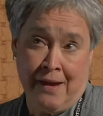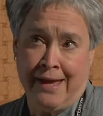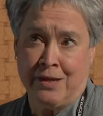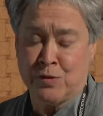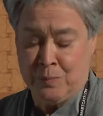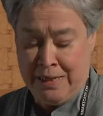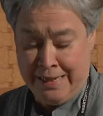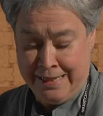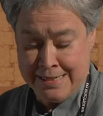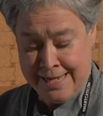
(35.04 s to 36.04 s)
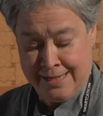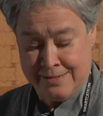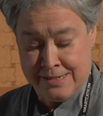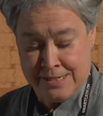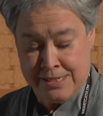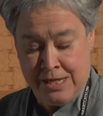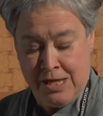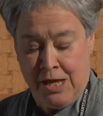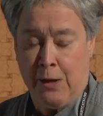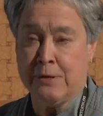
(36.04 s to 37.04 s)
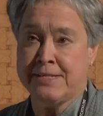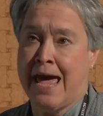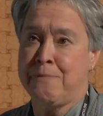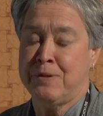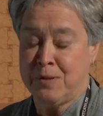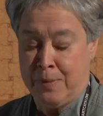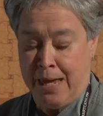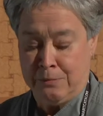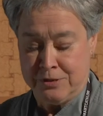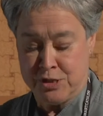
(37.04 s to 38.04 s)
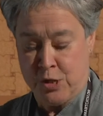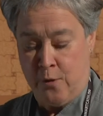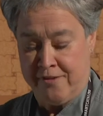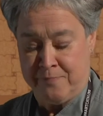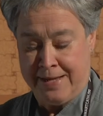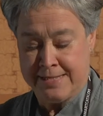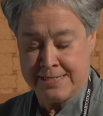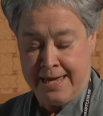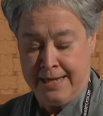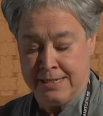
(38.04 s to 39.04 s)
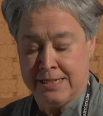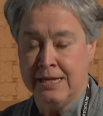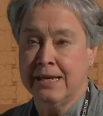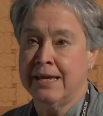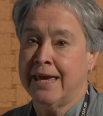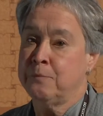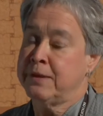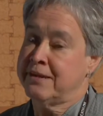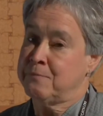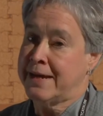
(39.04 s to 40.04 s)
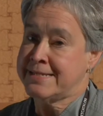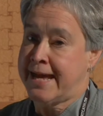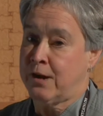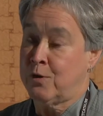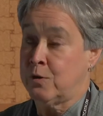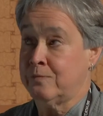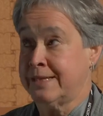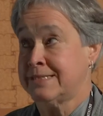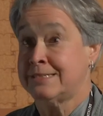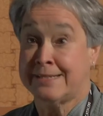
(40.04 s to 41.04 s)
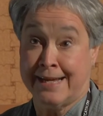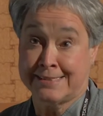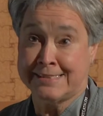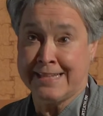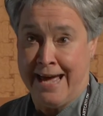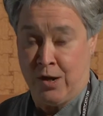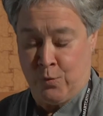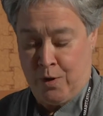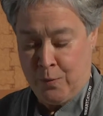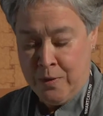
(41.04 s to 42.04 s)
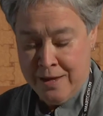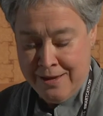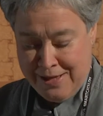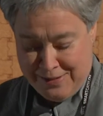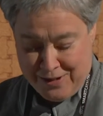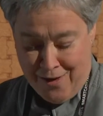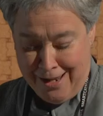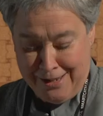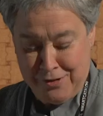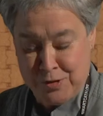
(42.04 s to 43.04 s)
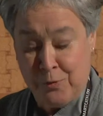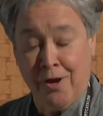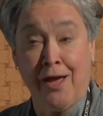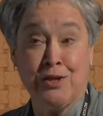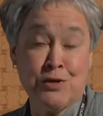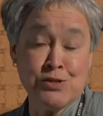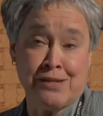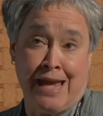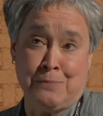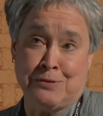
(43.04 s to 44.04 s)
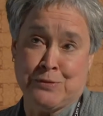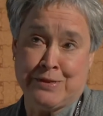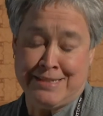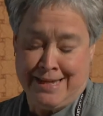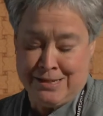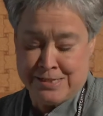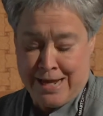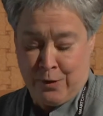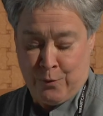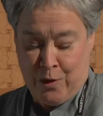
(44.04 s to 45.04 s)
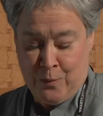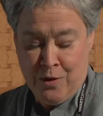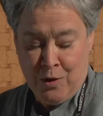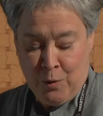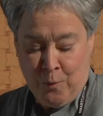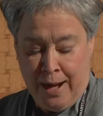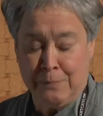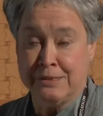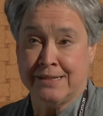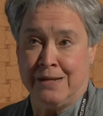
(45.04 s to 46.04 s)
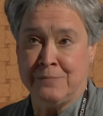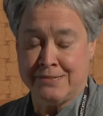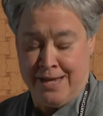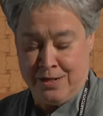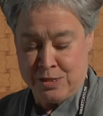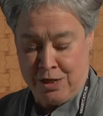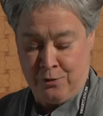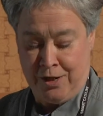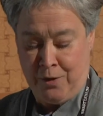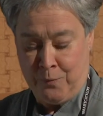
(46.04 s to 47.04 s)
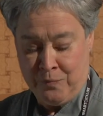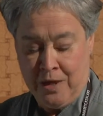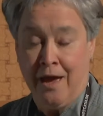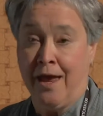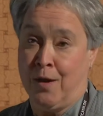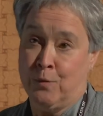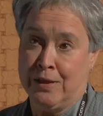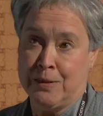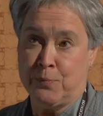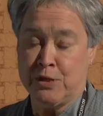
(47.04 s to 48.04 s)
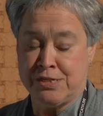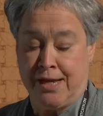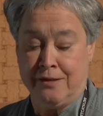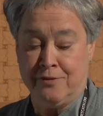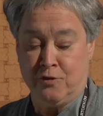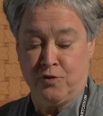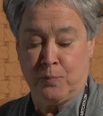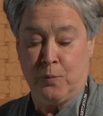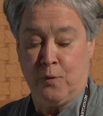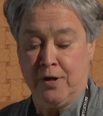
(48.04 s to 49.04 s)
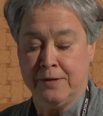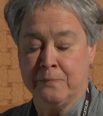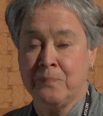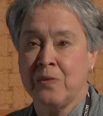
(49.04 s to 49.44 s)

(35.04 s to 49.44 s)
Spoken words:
my annual meeting in Texas. I was happy to be able to show off my state, and many of my TACRO, that's Texas ACRO, colleagues who are not usually able to attend SACRAO were able to come to San Antonio. I really appreciated their support.